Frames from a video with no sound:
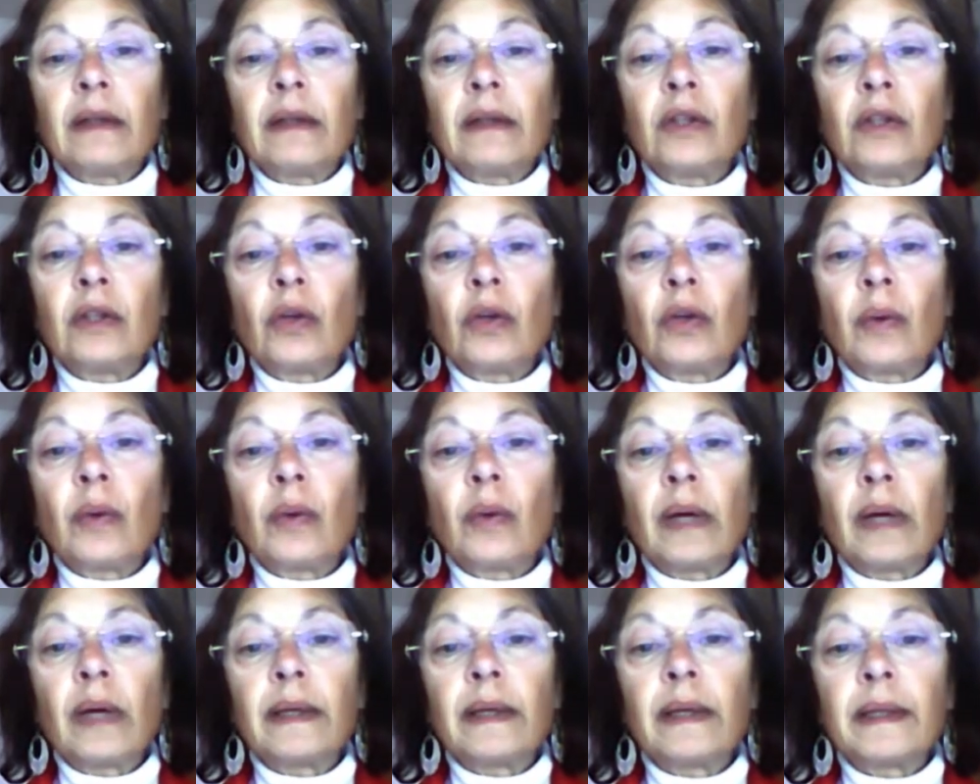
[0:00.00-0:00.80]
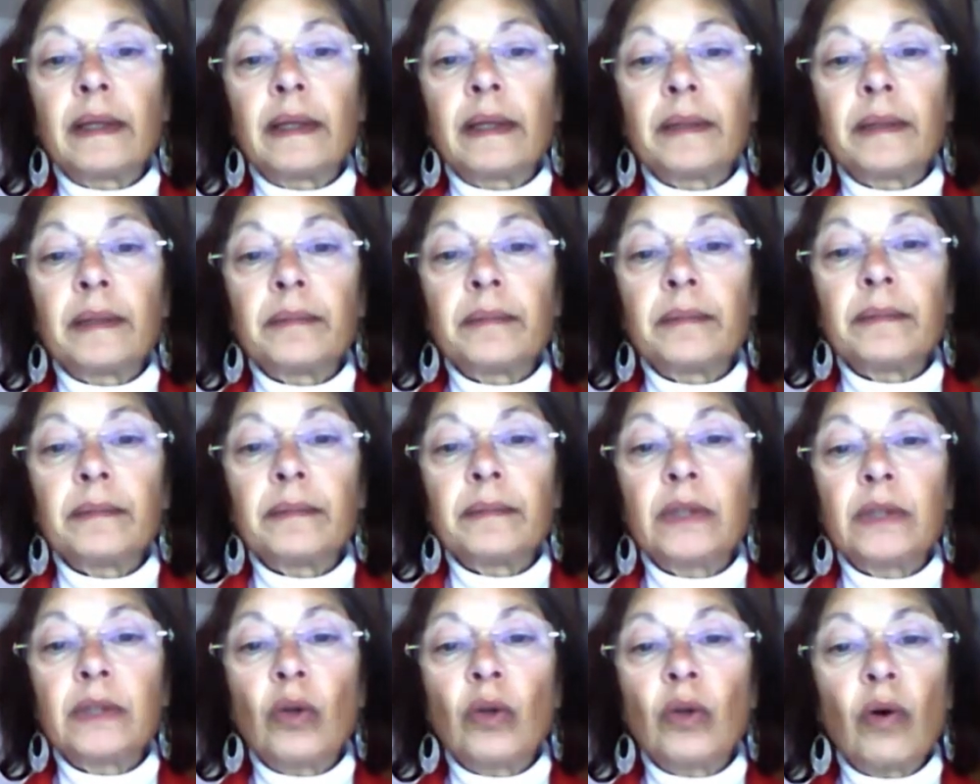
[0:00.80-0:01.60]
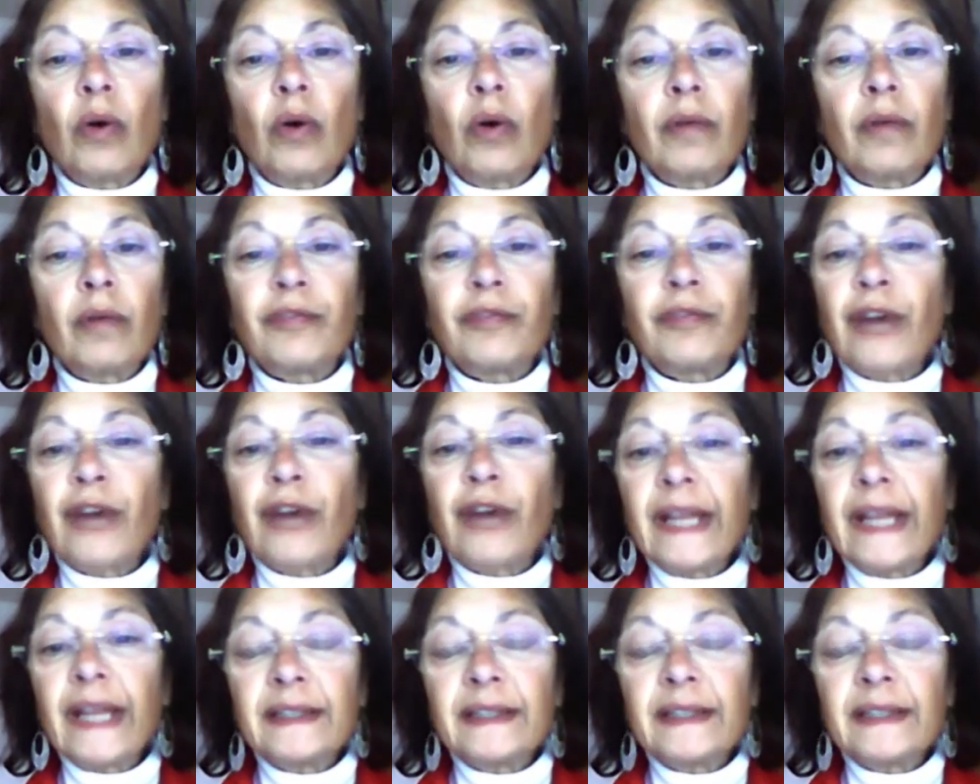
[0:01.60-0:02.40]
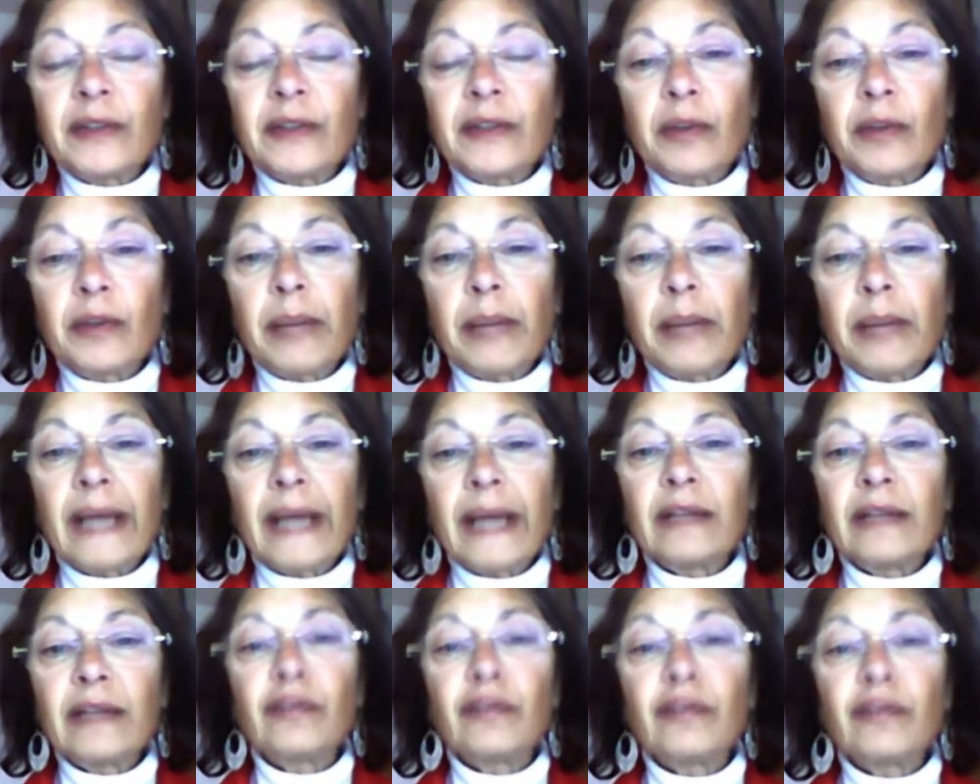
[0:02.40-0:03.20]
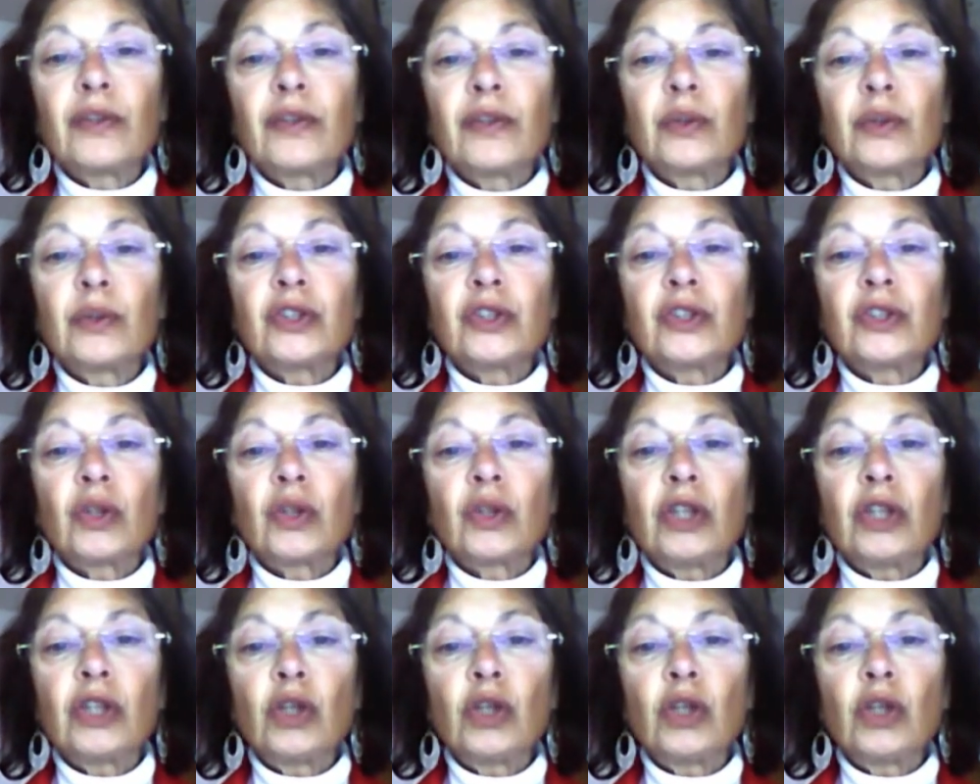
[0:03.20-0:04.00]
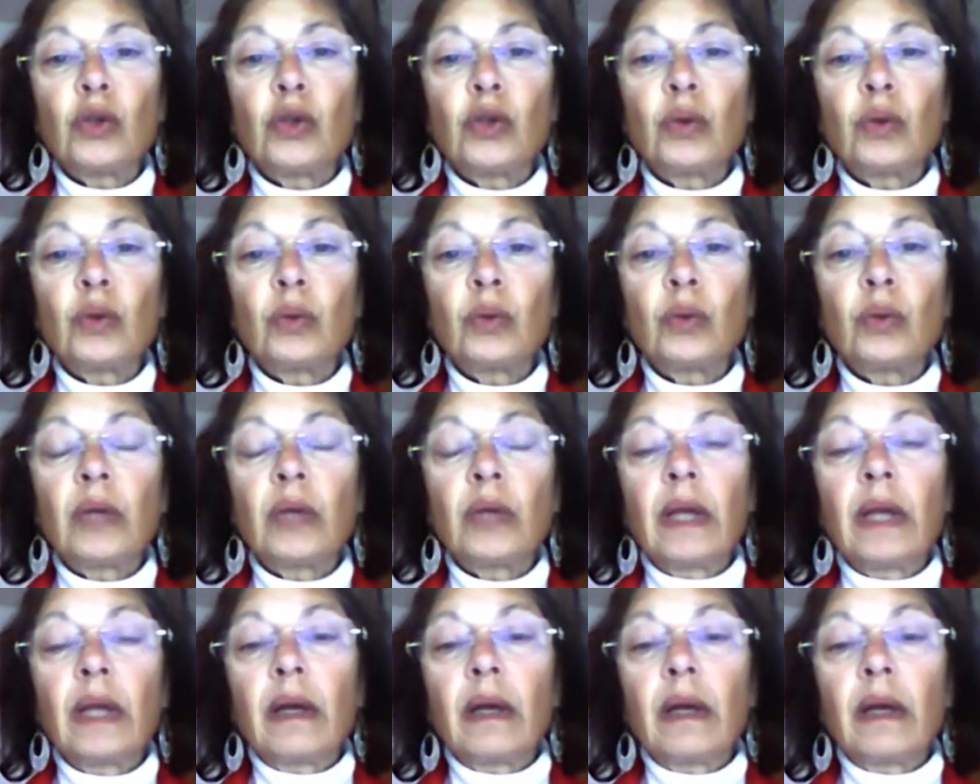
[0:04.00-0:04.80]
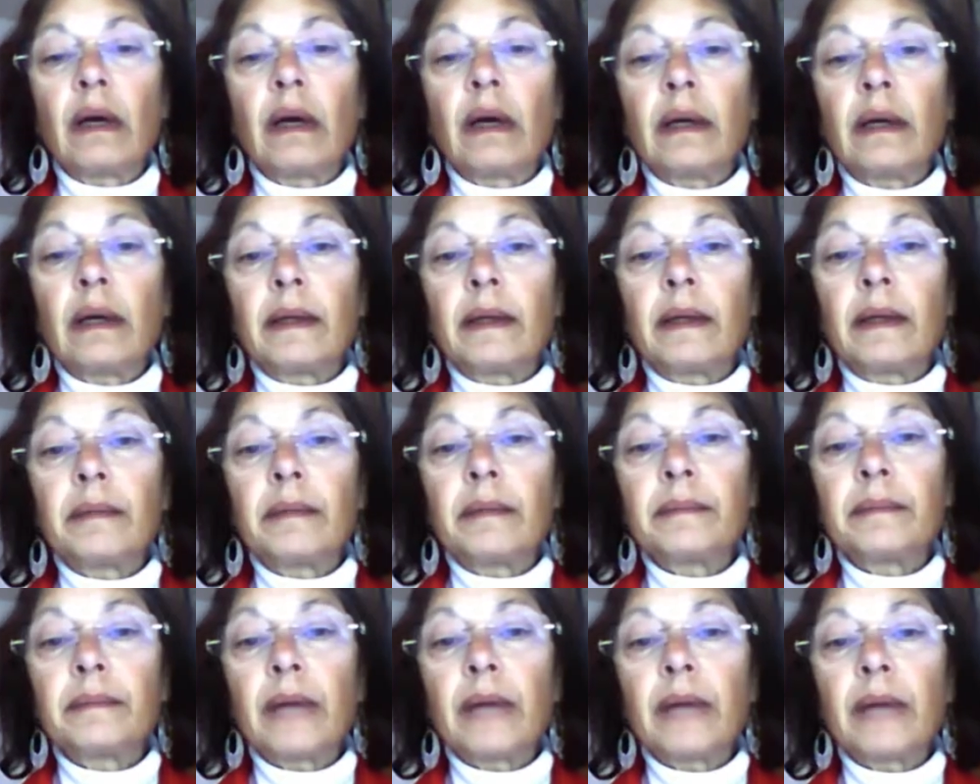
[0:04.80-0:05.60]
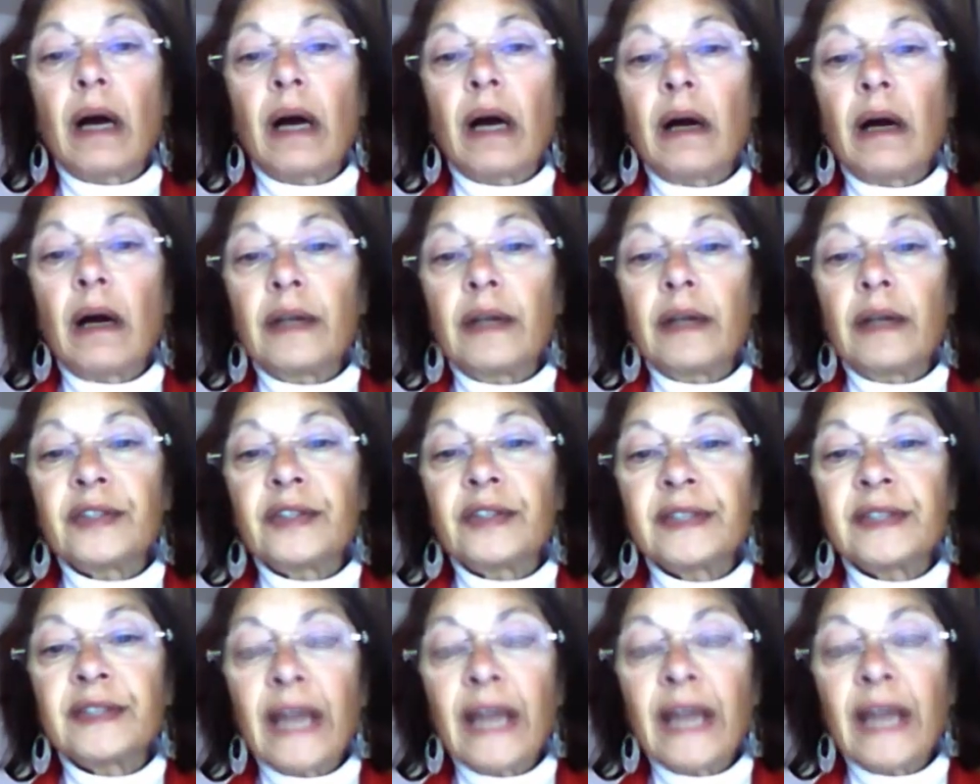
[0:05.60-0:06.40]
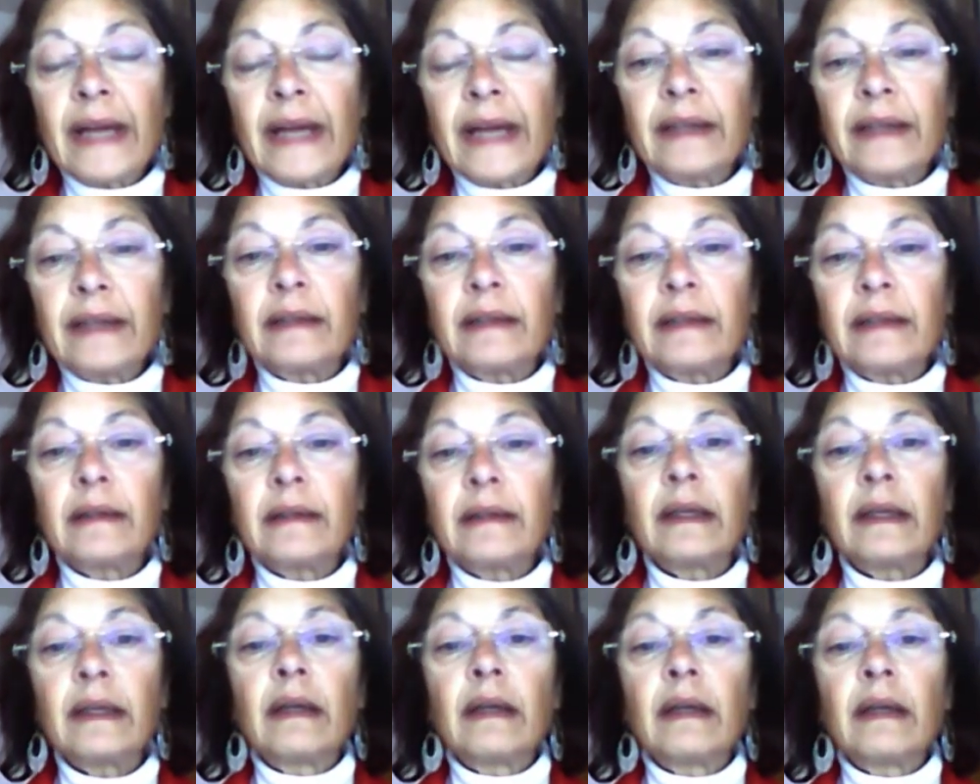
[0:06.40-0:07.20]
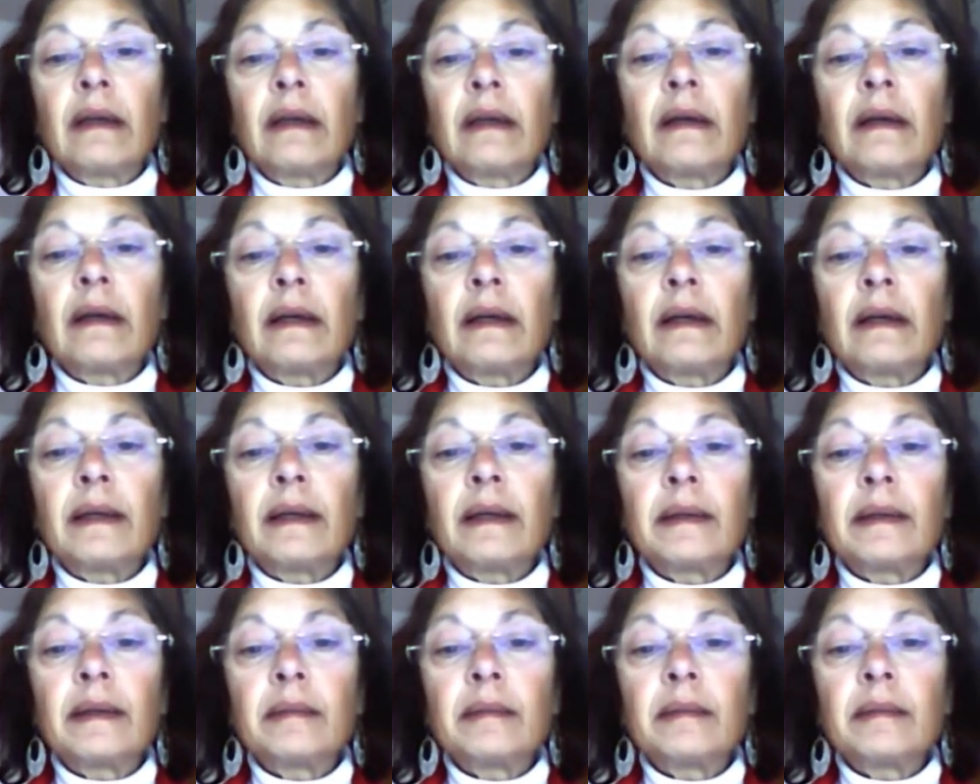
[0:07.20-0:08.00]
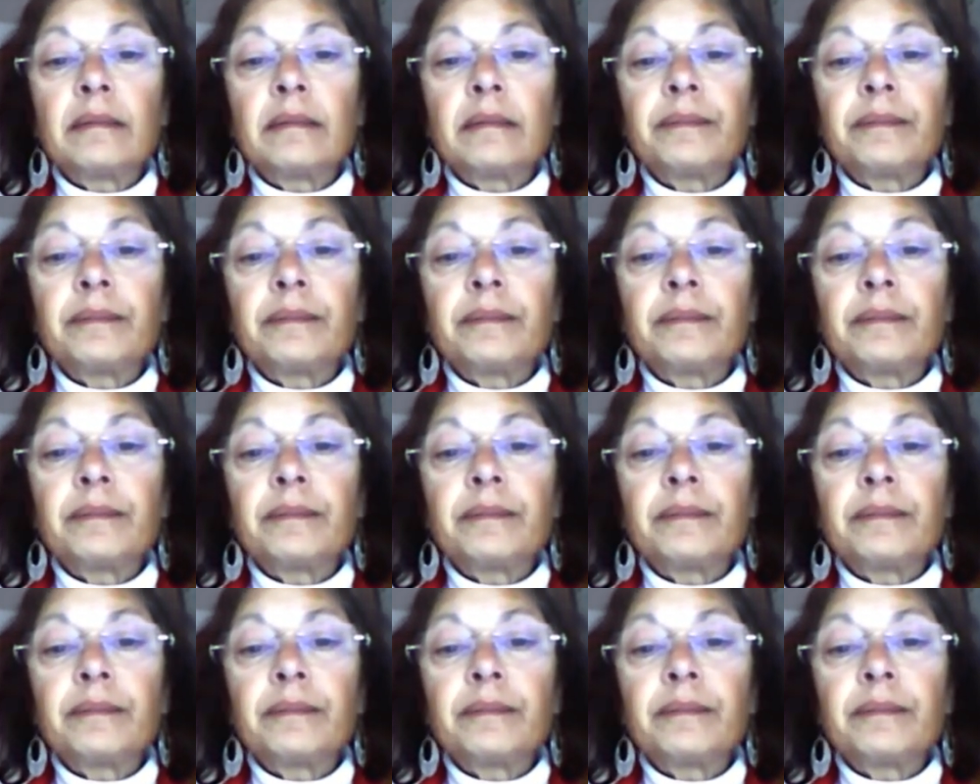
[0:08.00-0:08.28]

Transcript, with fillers: You know, um, your friends are a bad influence on you. Um, our son um,